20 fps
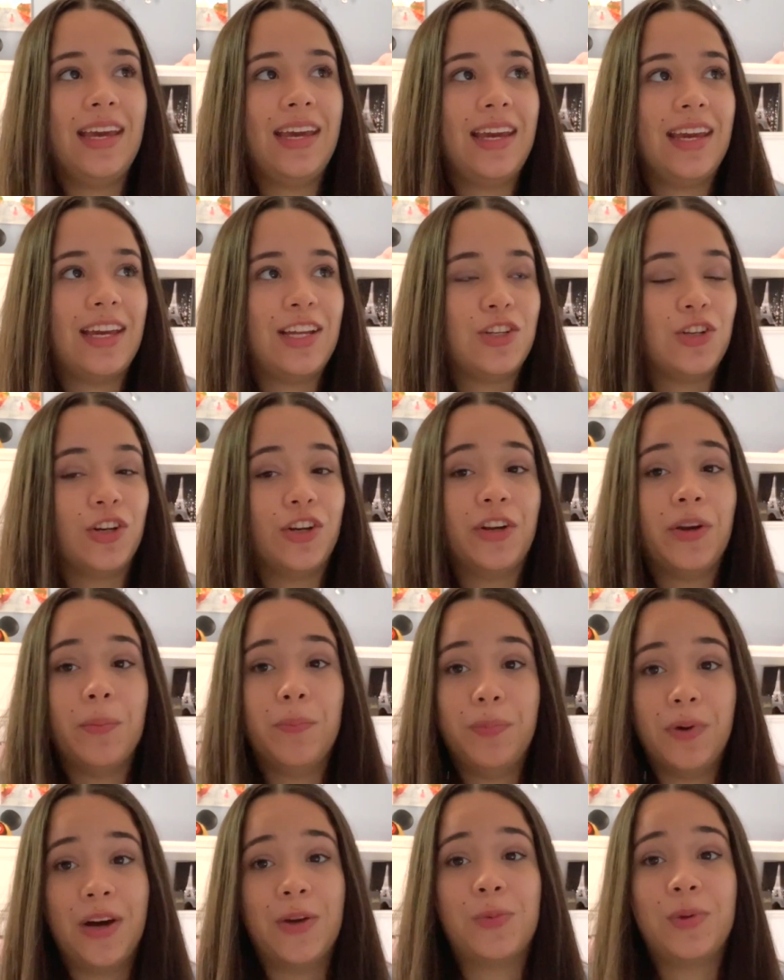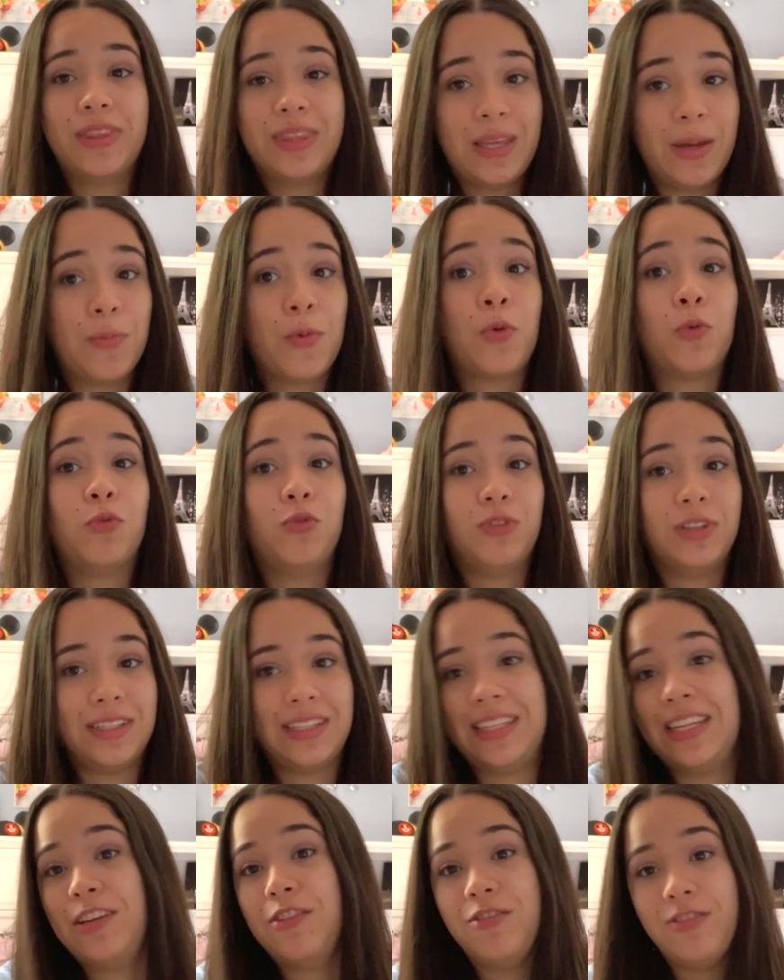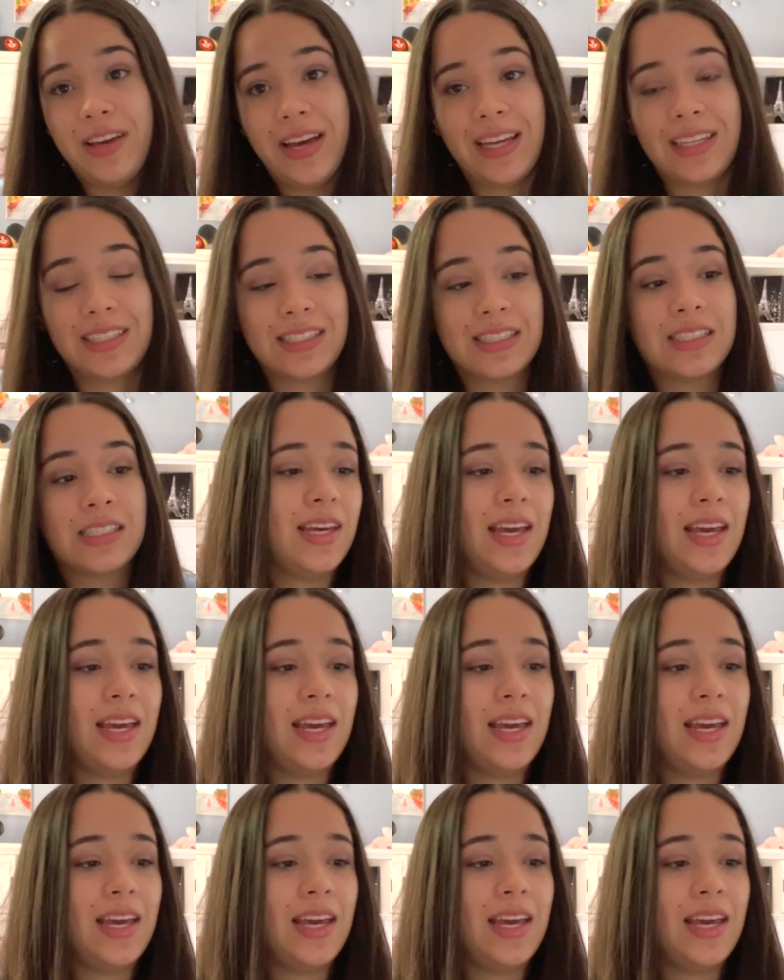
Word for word: and you're gonna bond with them really fast.